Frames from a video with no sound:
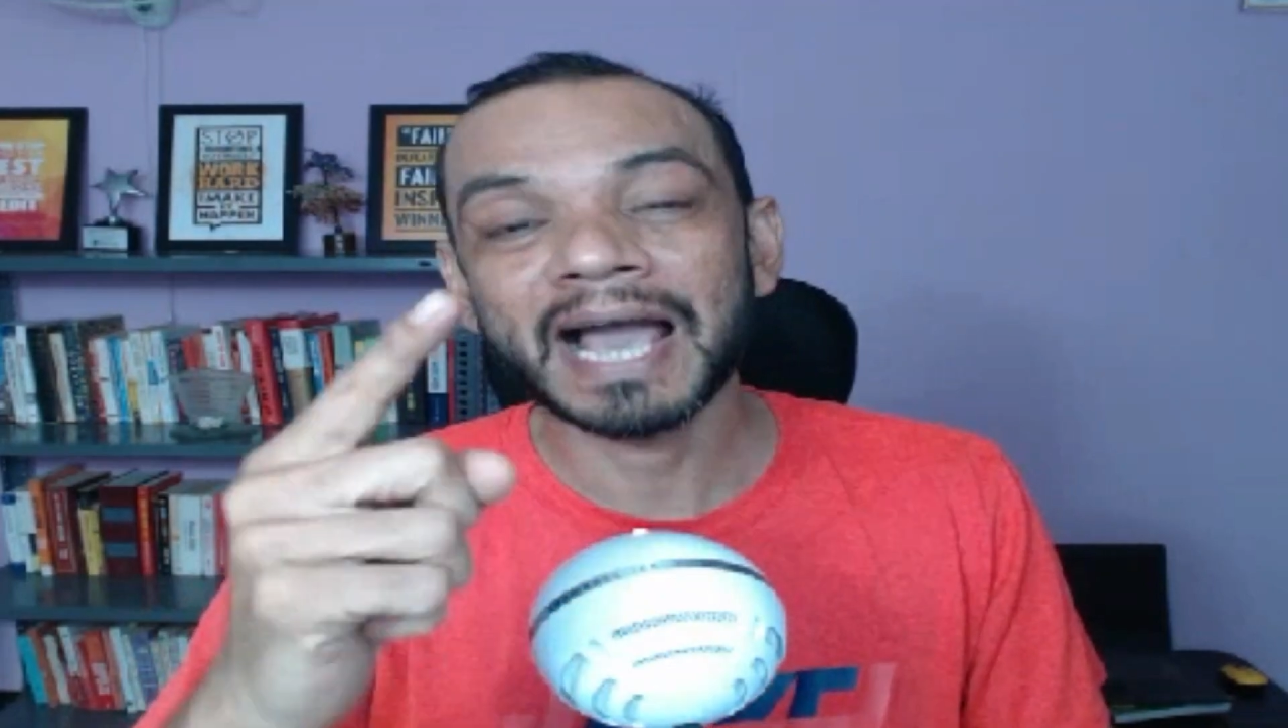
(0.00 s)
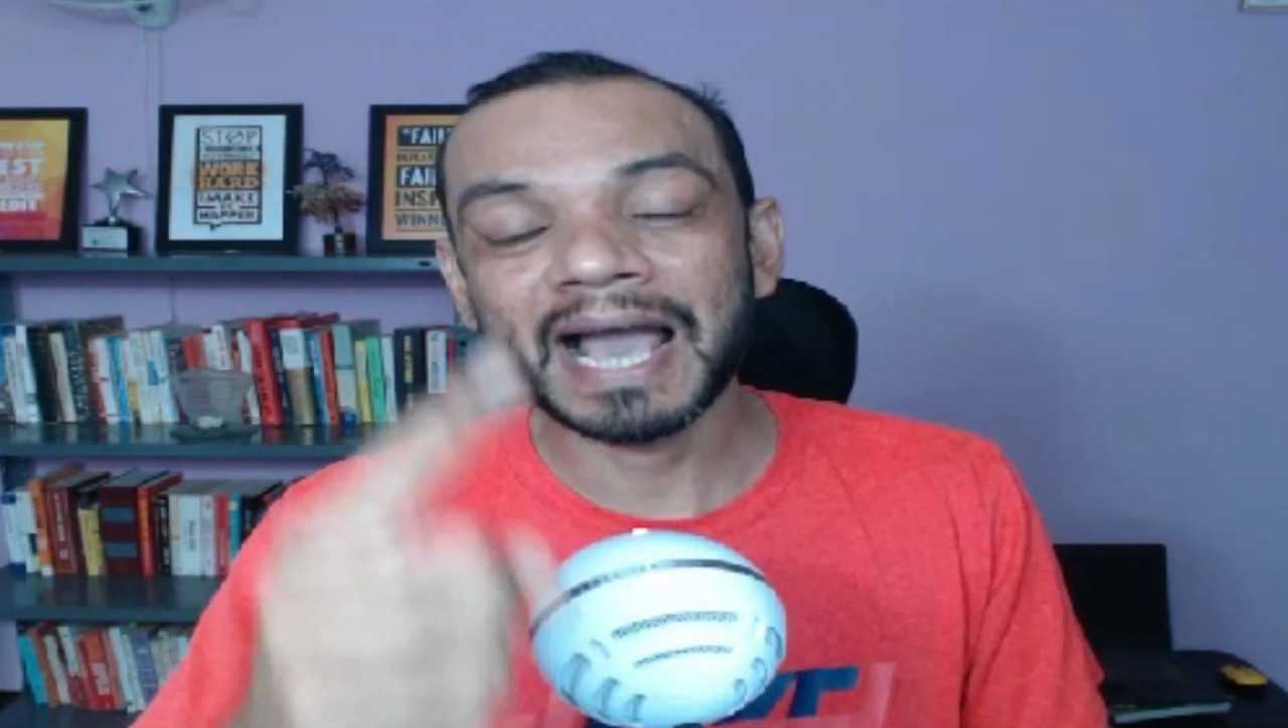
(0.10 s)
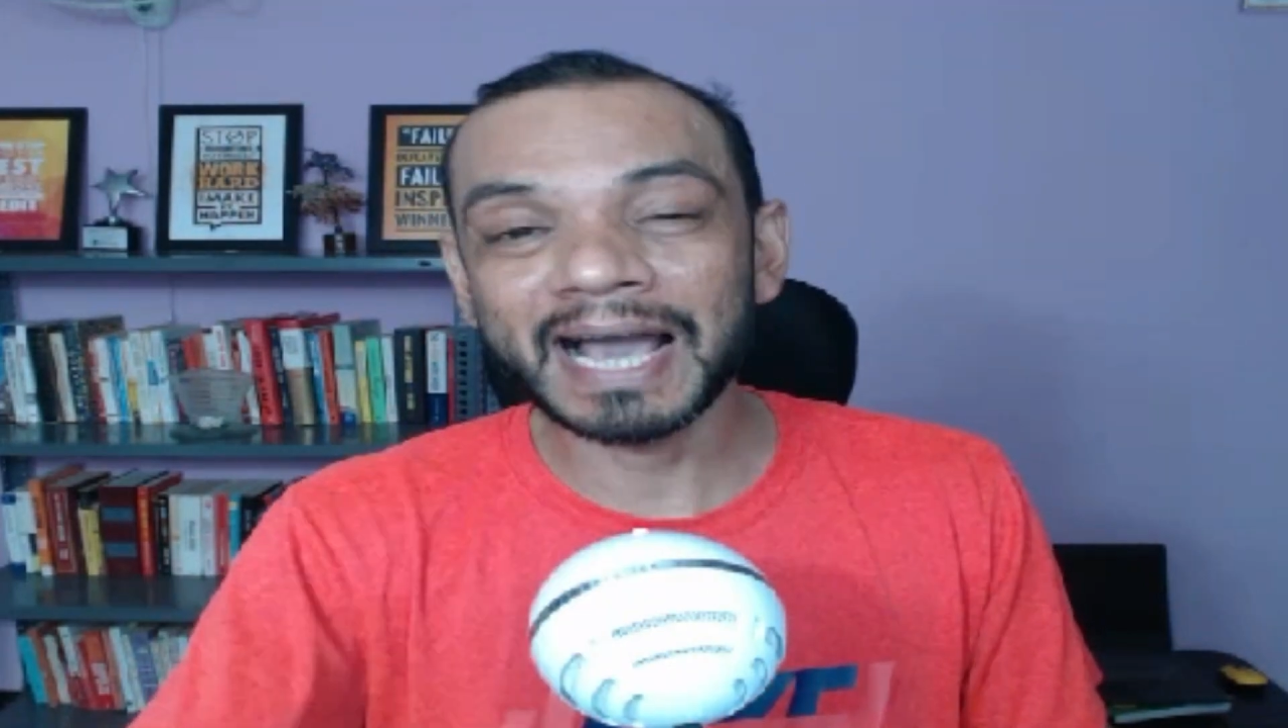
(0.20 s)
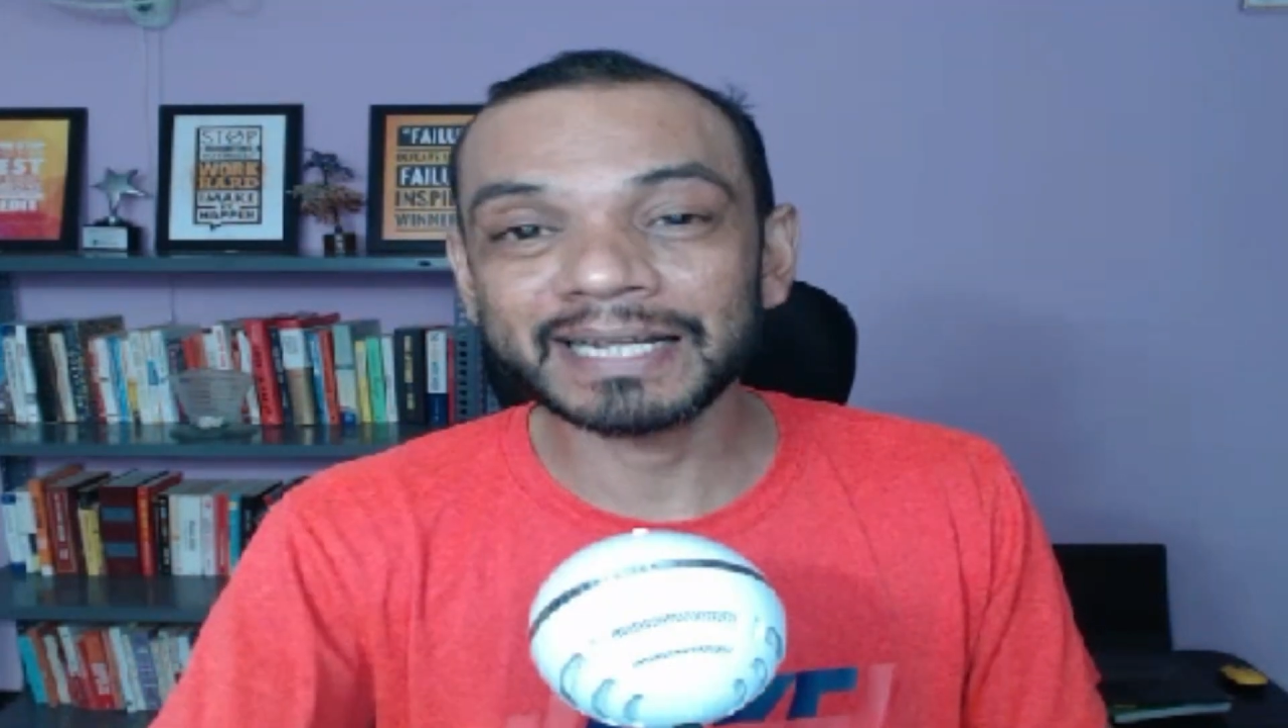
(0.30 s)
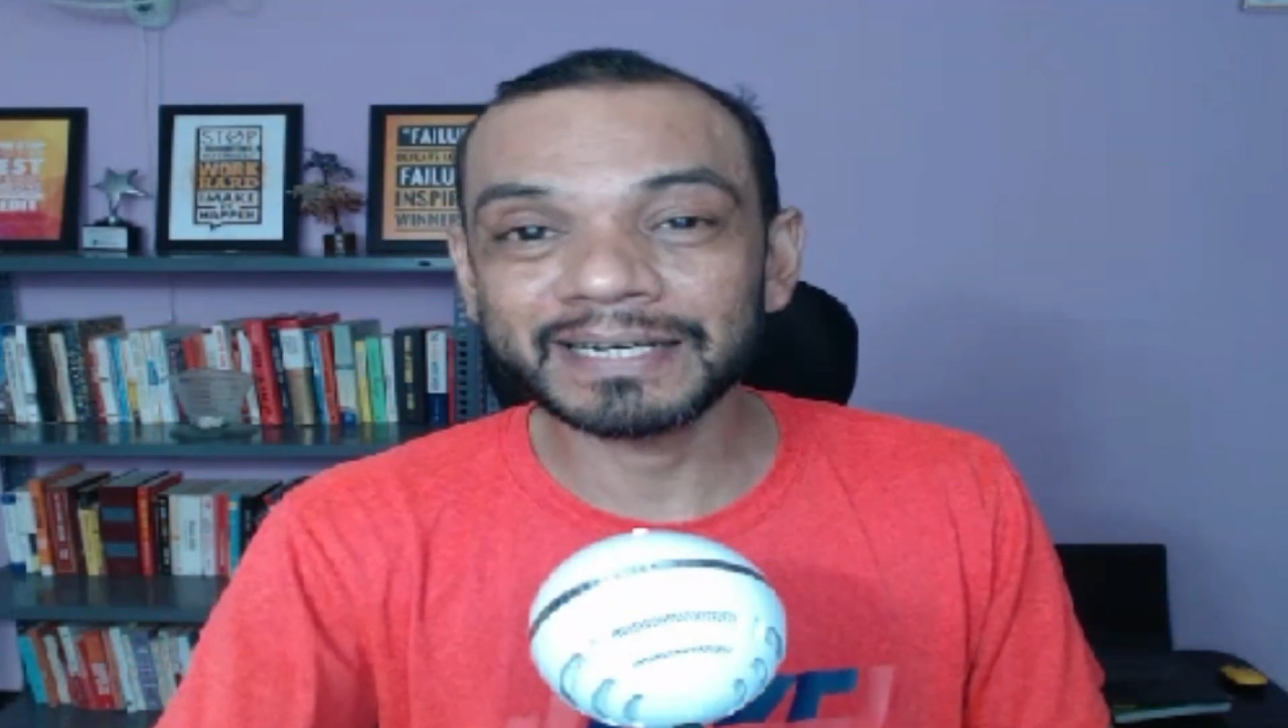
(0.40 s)

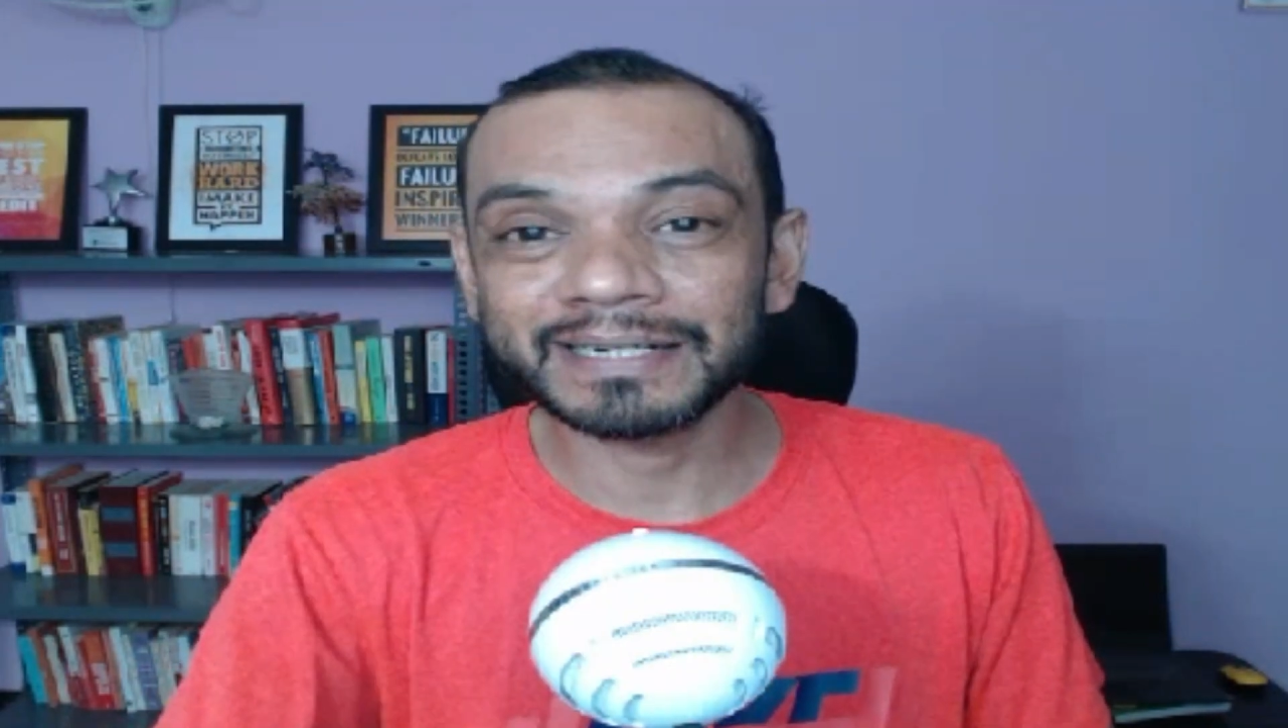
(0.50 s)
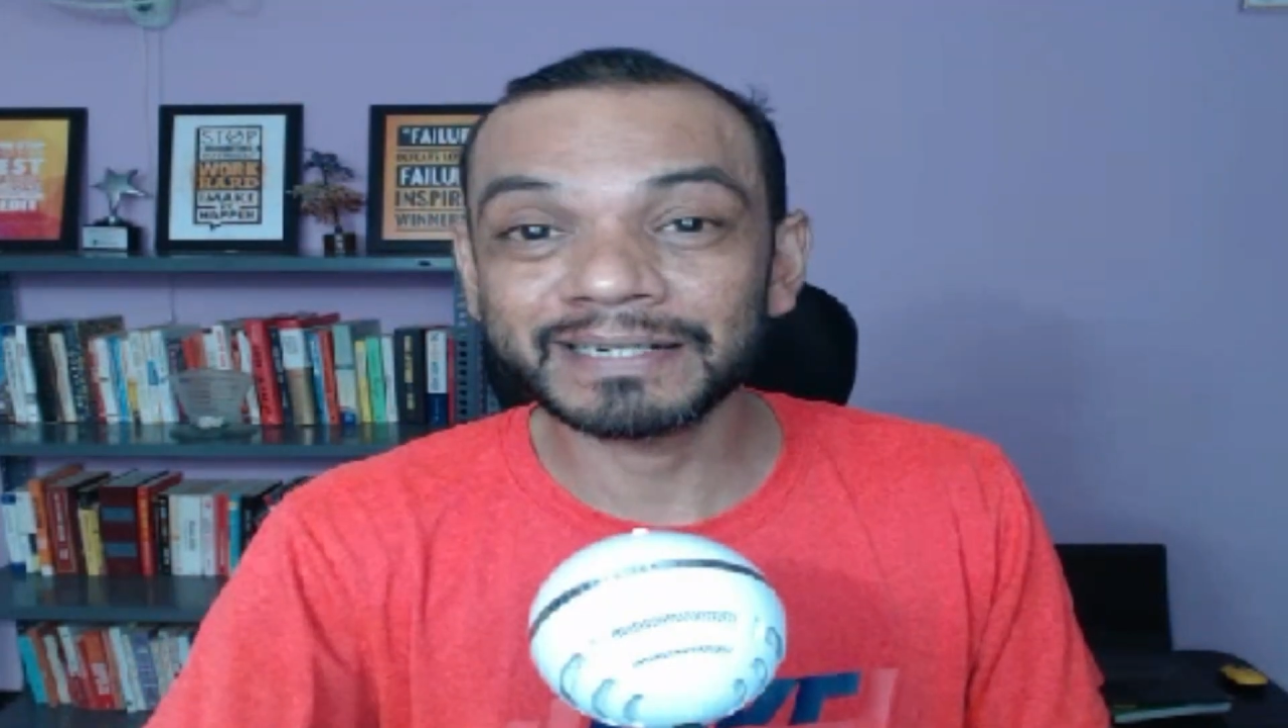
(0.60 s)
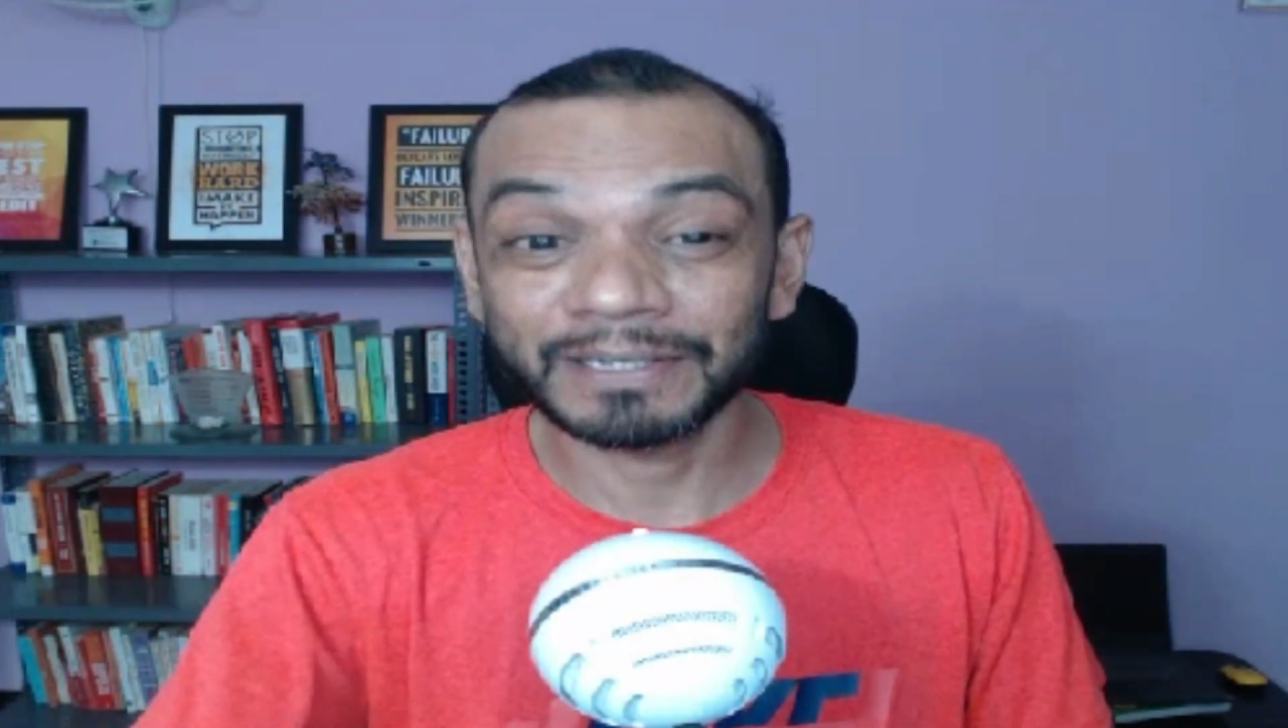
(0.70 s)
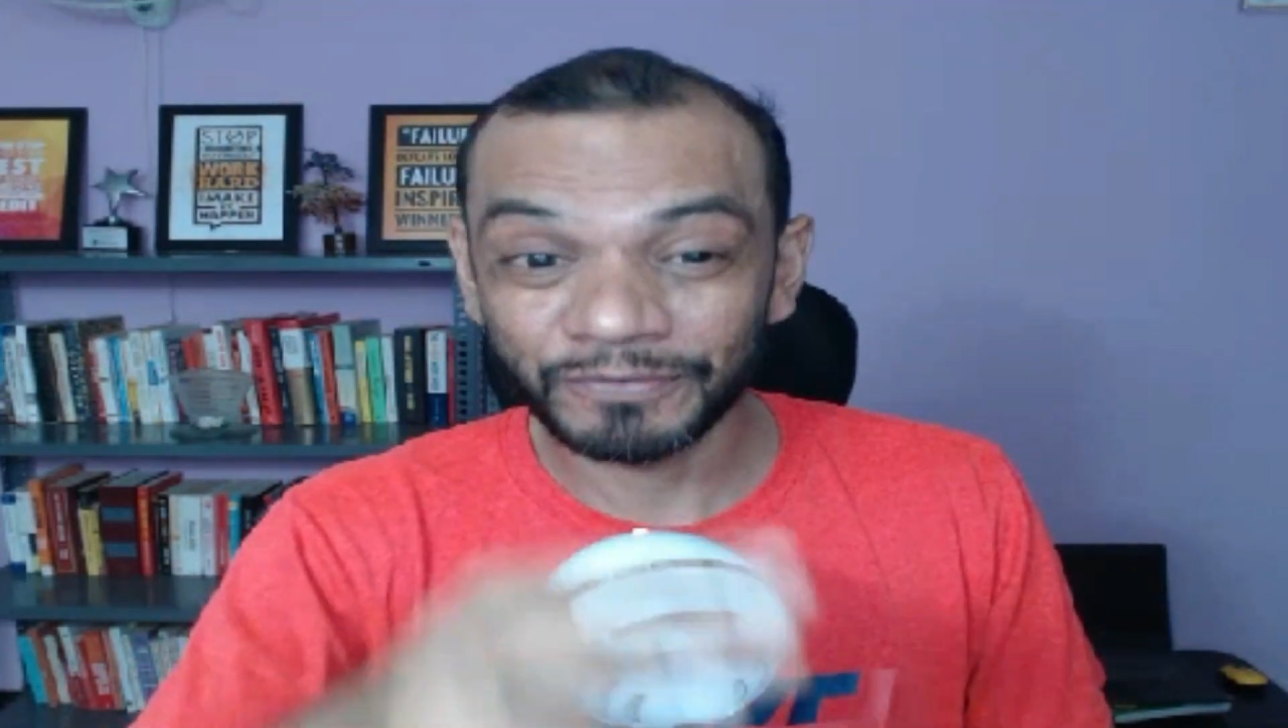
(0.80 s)
and